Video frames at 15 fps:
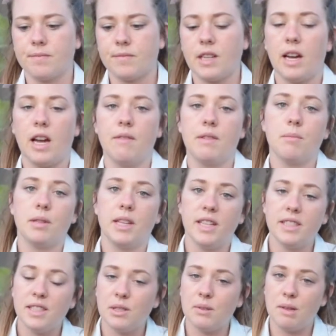I haven't
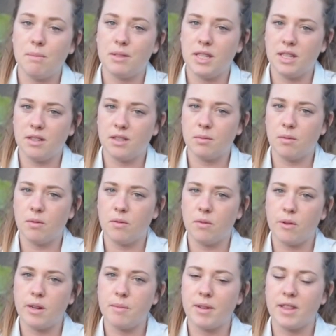planted sweet potatoes
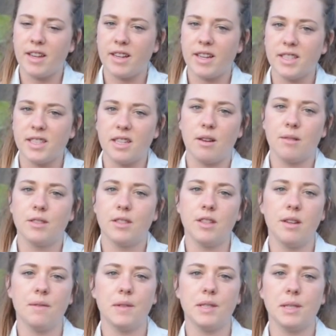before, but like I said, I was
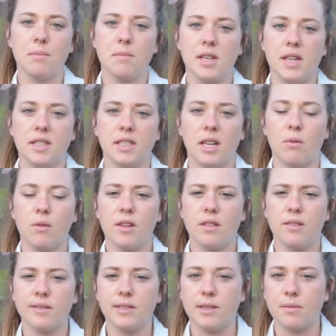looking for some things that were a
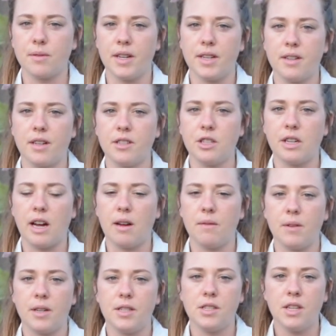little different, not your
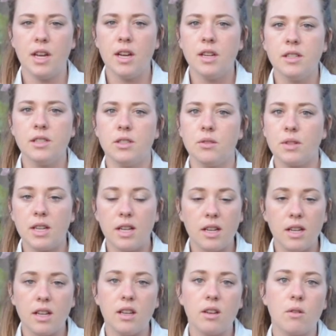average
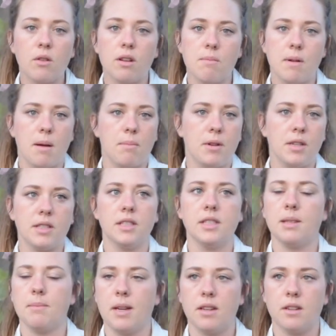zucchini or peppers and
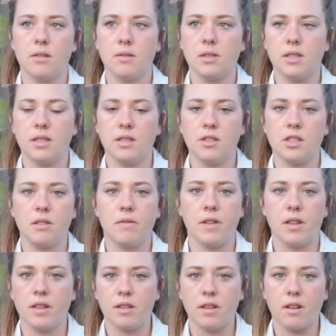tomatoes to just
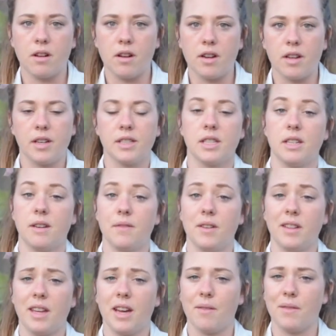fill in the garden, because I
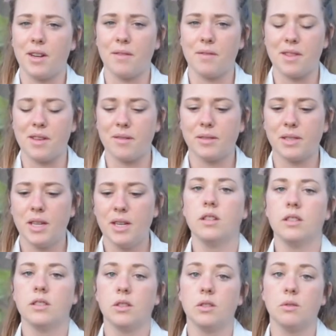definitely have enough of
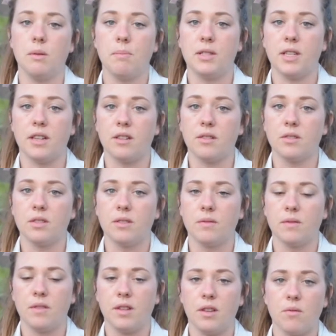those. So sweet potatoes,
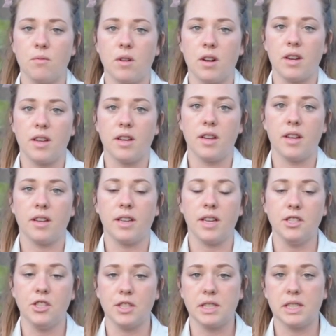you want to
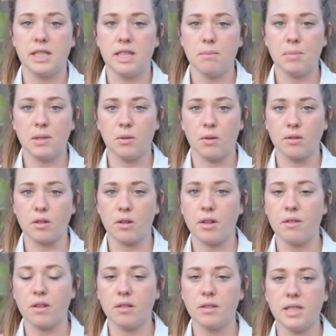get your slips or grow
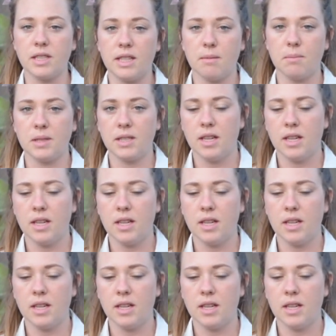your own slips,